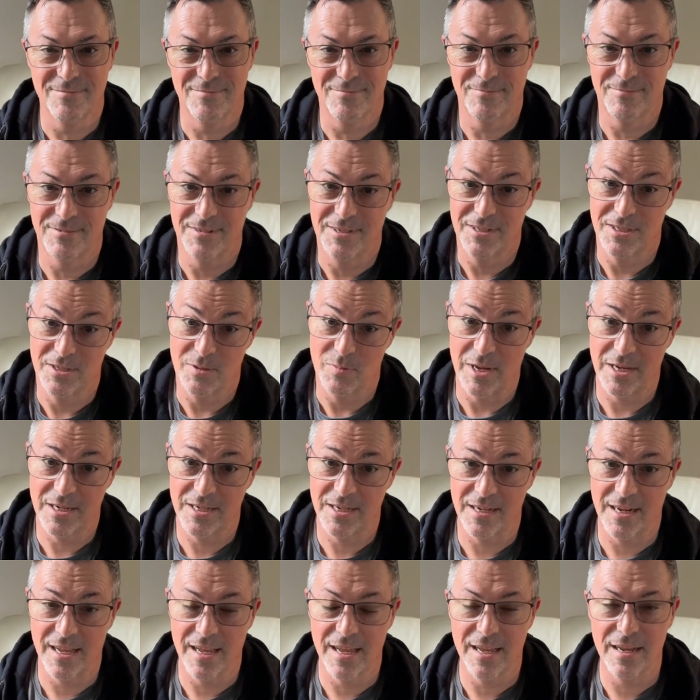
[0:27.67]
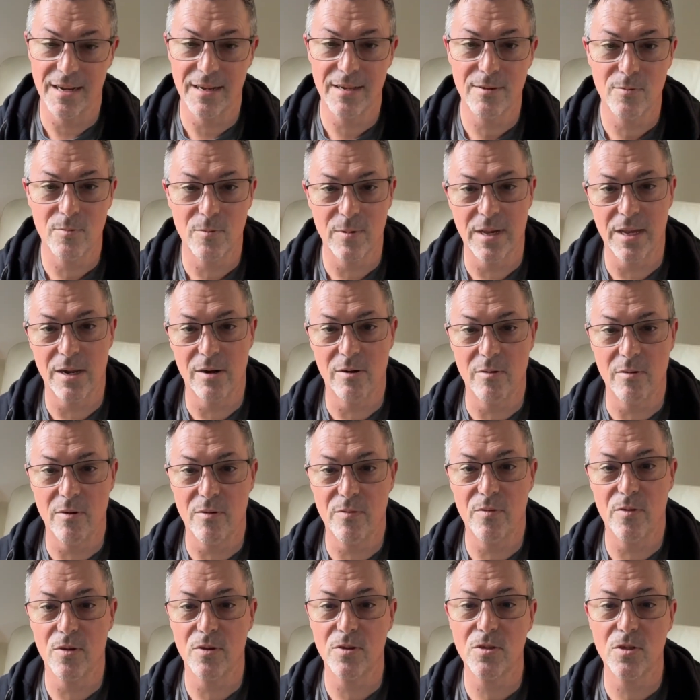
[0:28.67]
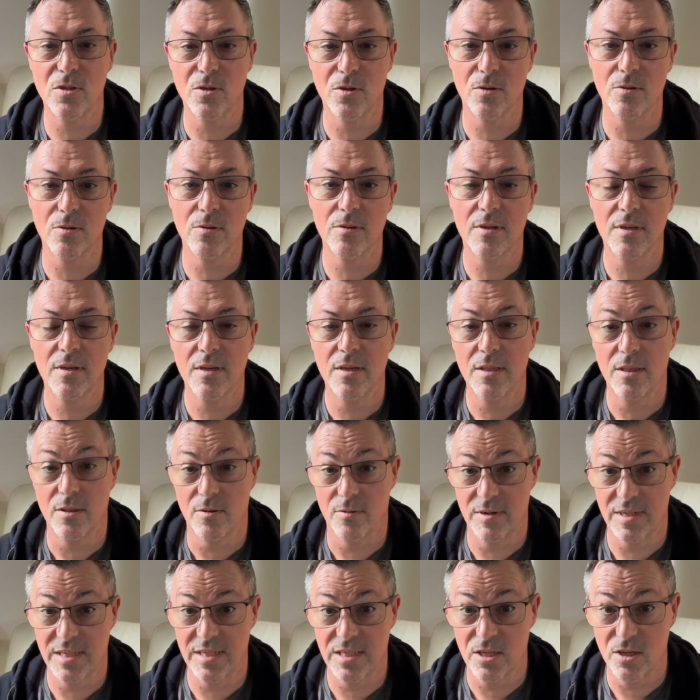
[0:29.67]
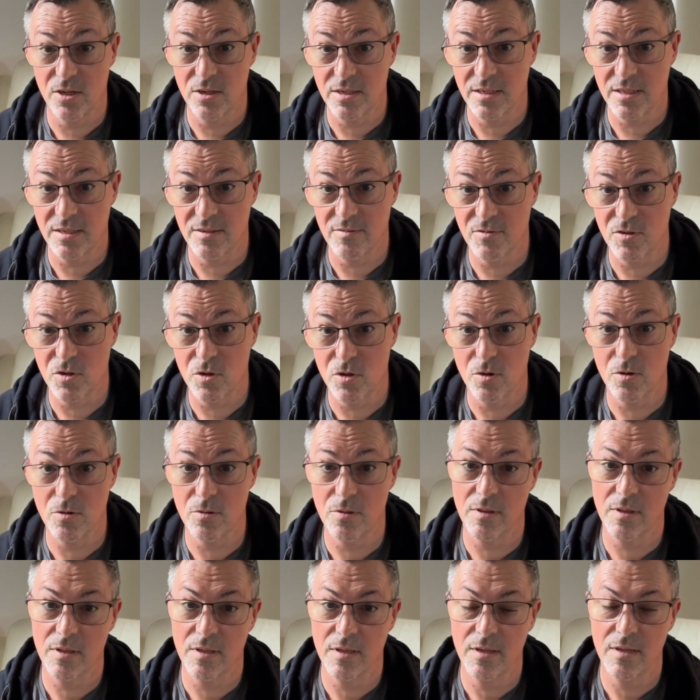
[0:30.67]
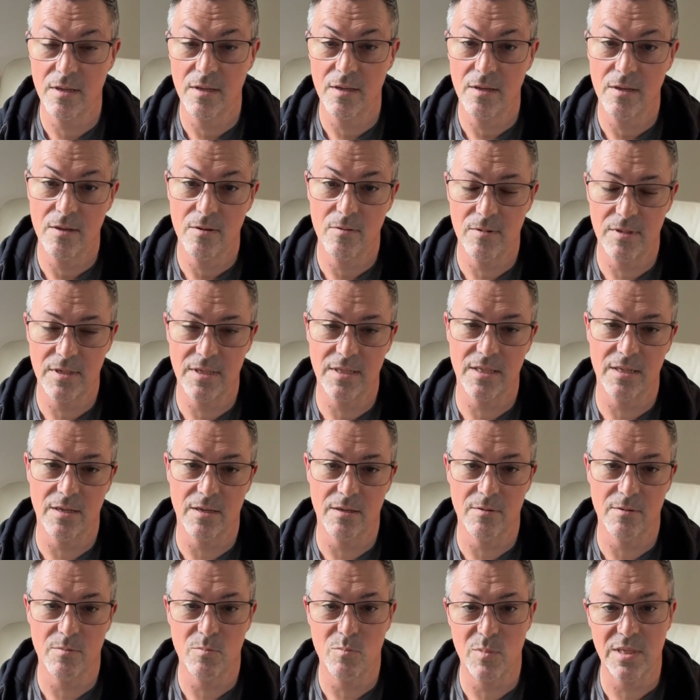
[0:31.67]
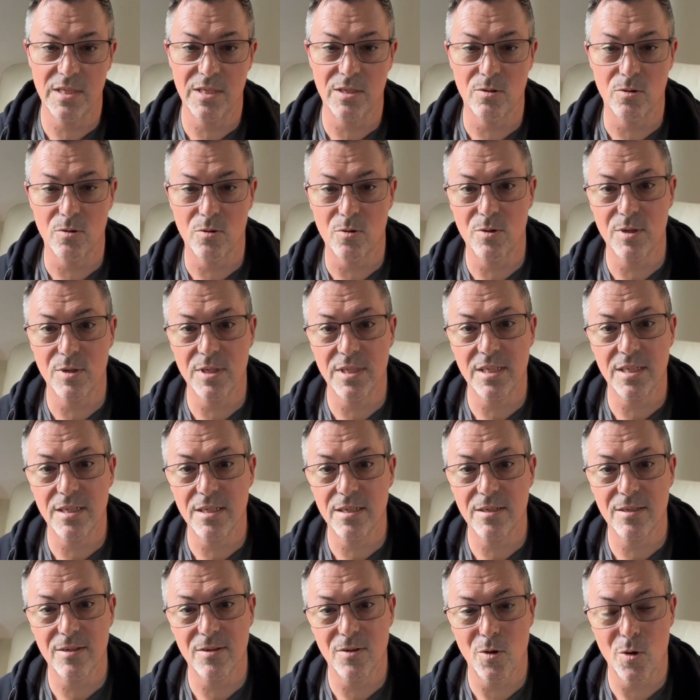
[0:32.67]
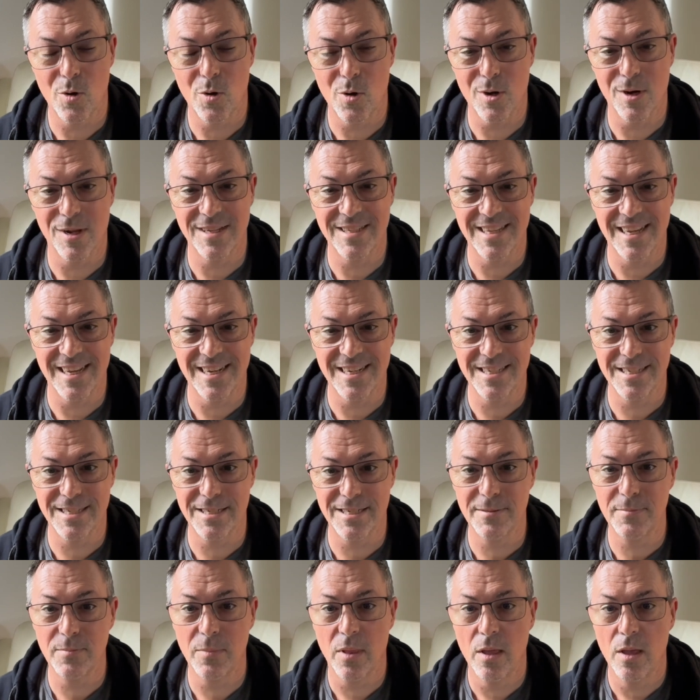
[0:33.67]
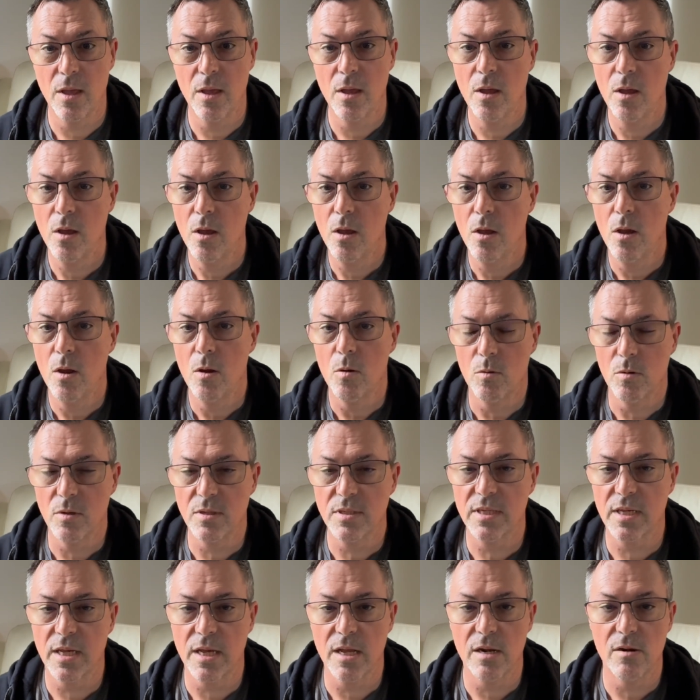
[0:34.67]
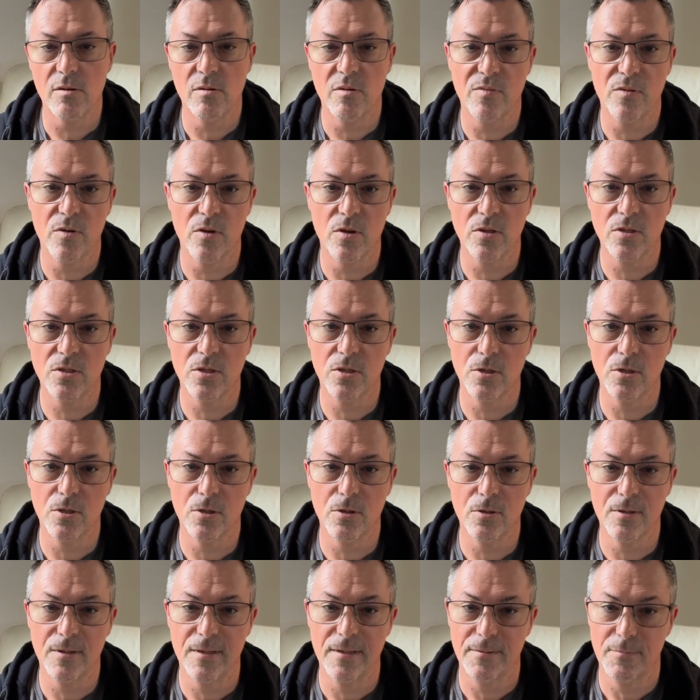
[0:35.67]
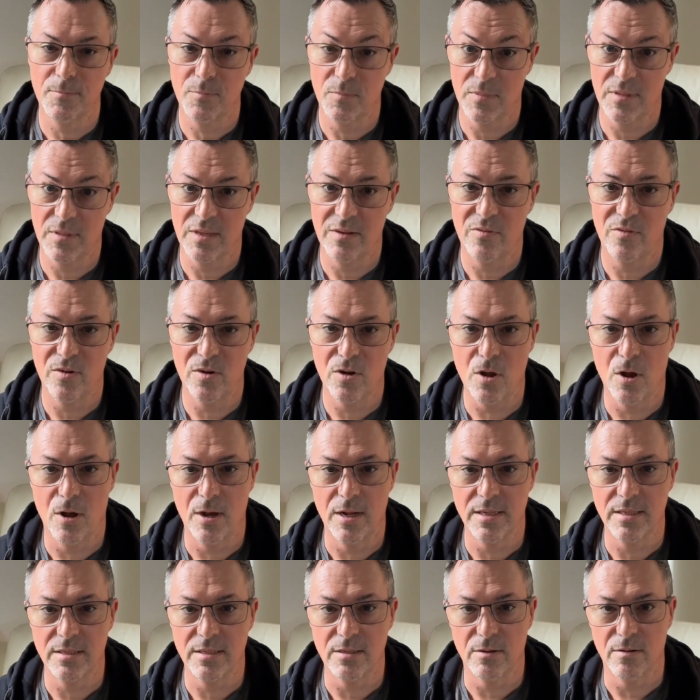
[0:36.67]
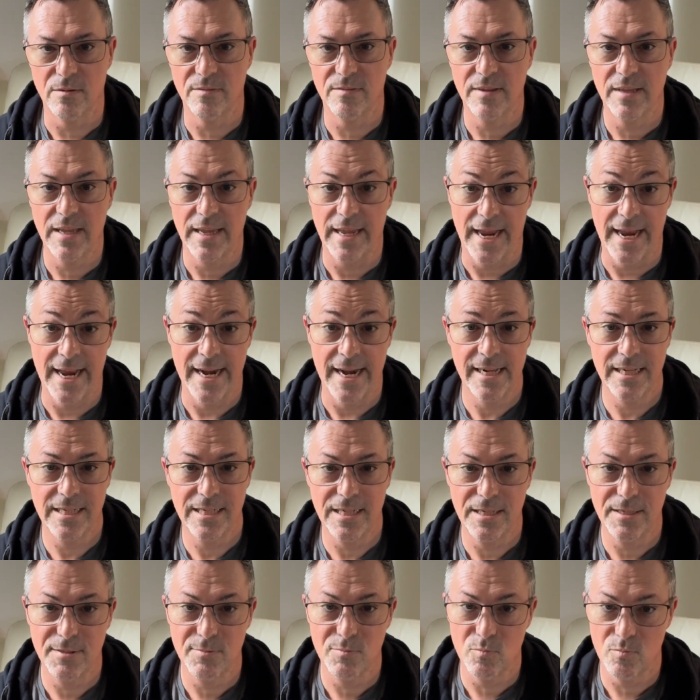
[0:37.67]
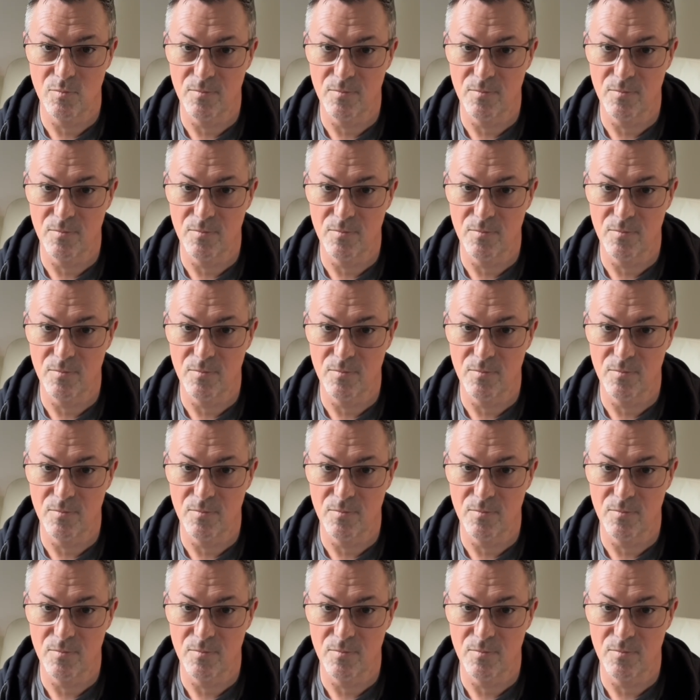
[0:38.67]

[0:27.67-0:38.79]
which is a martial art. We're going to refer to the Researchers of Truth, which is a mystical Christian organisation. We're also going to refer to different kinds of energy,